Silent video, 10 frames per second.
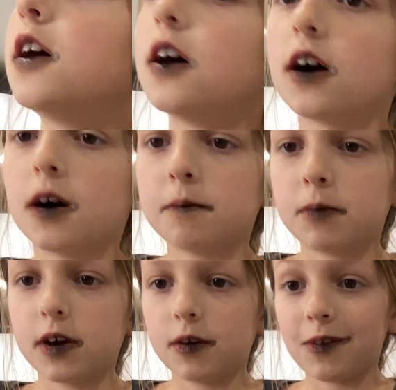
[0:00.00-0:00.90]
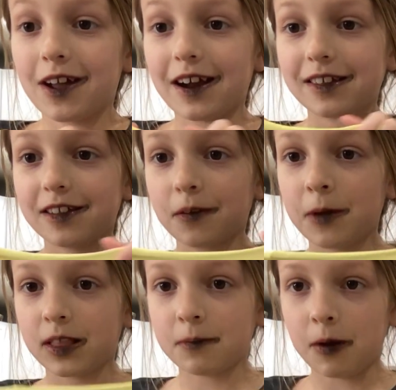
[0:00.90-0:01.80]
Um, but we gotta still
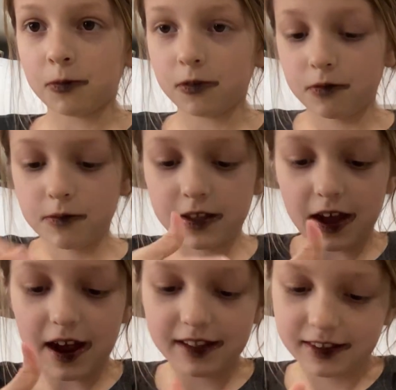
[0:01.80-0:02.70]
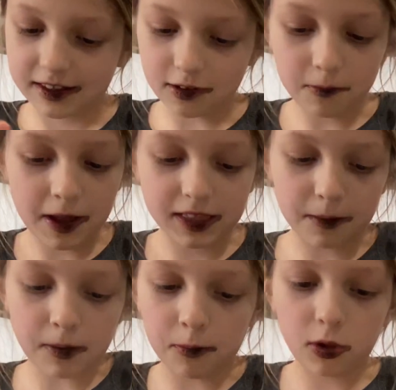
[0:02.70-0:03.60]
make the bubble. We gotta still make the
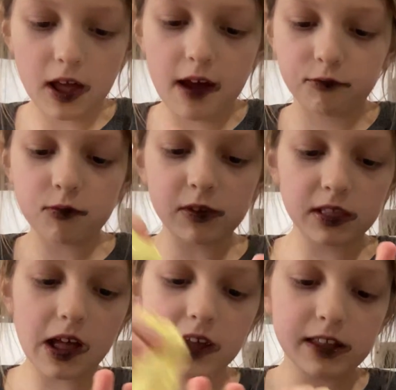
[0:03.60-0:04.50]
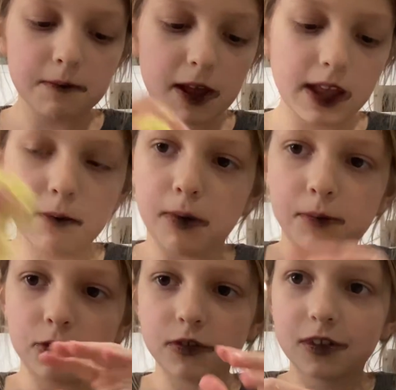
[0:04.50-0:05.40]
bubble. Everyone likes making
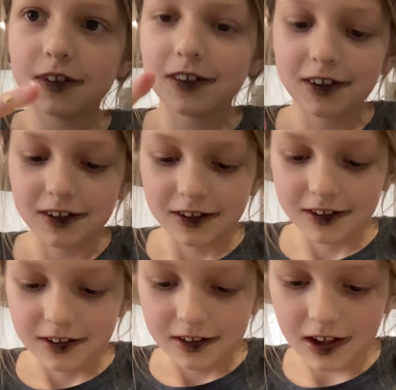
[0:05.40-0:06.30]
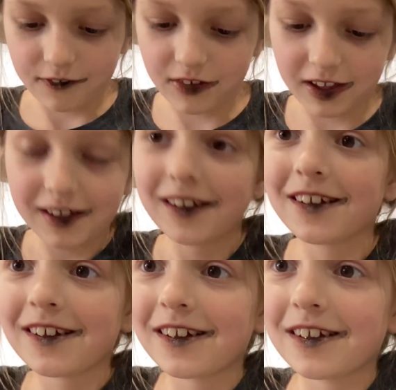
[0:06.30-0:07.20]
bubbles, I think.
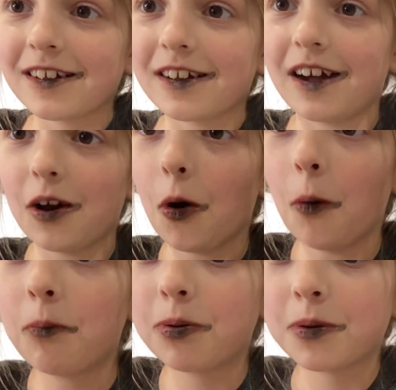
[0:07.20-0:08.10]
I hope.